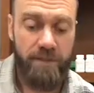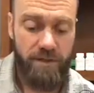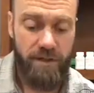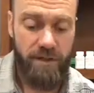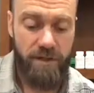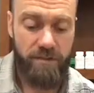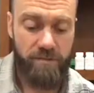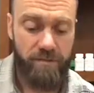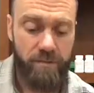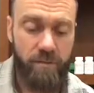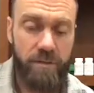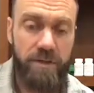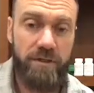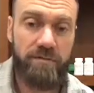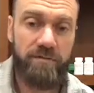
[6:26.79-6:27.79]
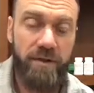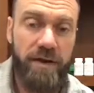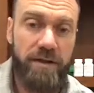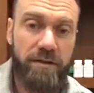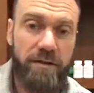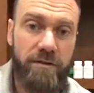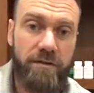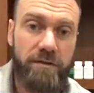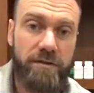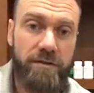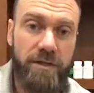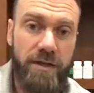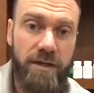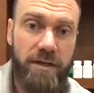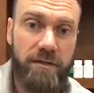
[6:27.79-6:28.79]
And so we can find those.
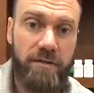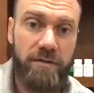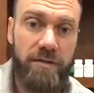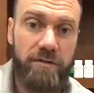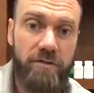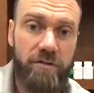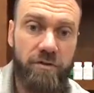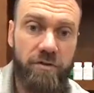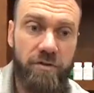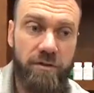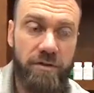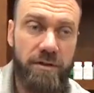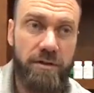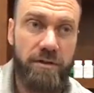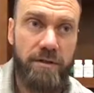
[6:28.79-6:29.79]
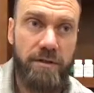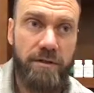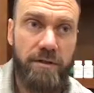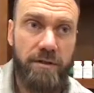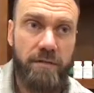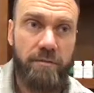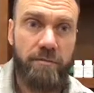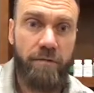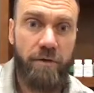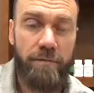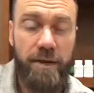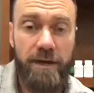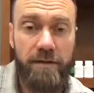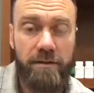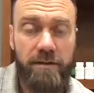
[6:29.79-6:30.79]
And the other good
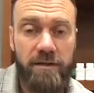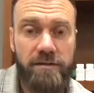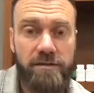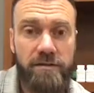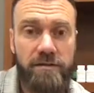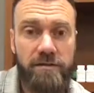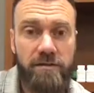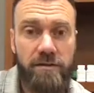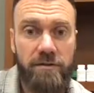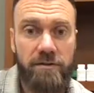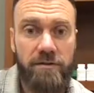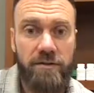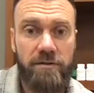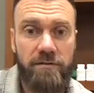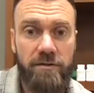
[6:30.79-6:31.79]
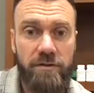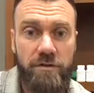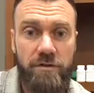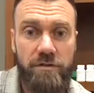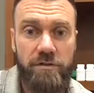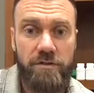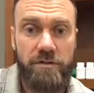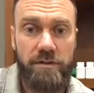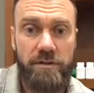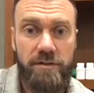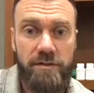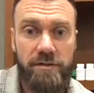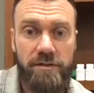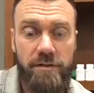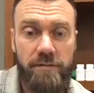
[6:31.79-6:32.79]
probiotic that I see that's hardly ever used
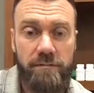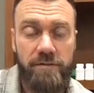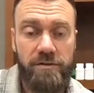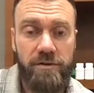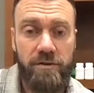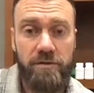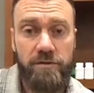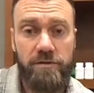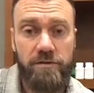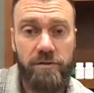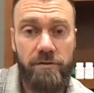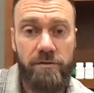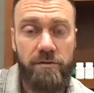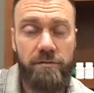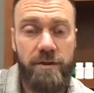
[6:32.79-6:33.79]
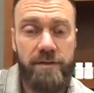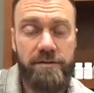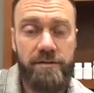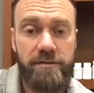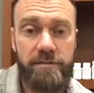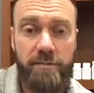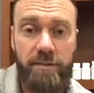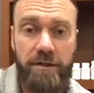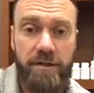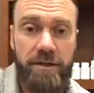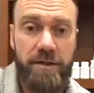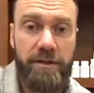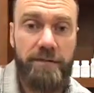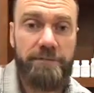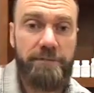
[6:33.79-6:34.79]
is Saccharomyces
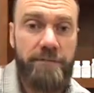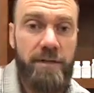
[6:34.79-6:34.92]
boulardii.